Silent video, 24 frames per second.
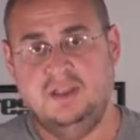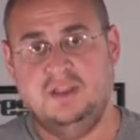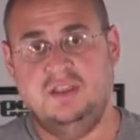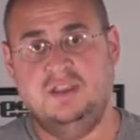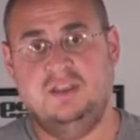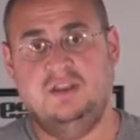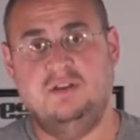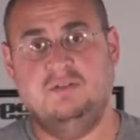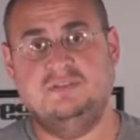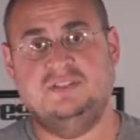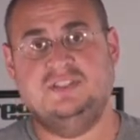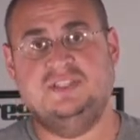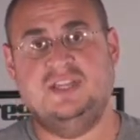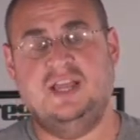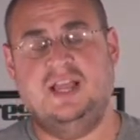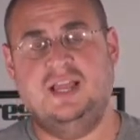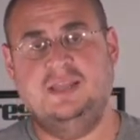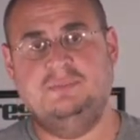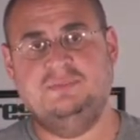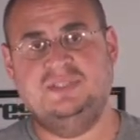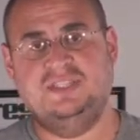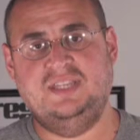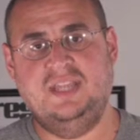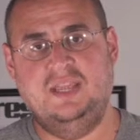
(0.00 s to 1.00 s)
it's
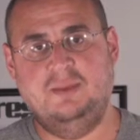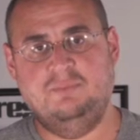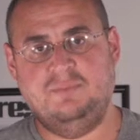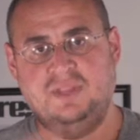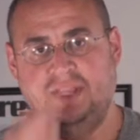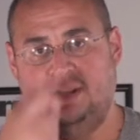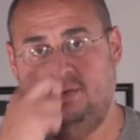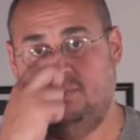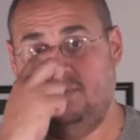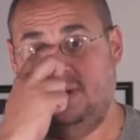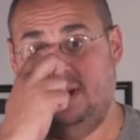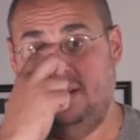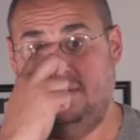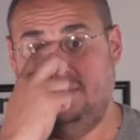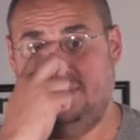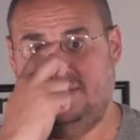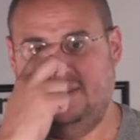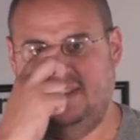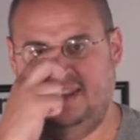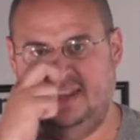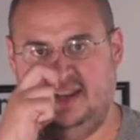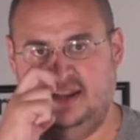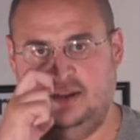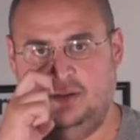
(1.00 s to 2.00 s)
time stamping when I've
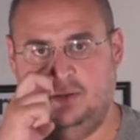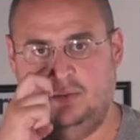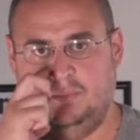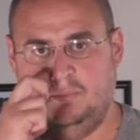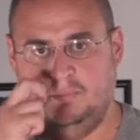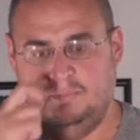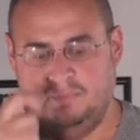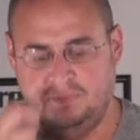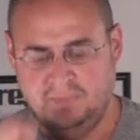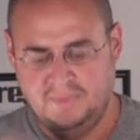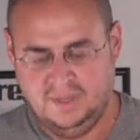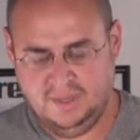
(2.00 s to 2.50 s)
seen them.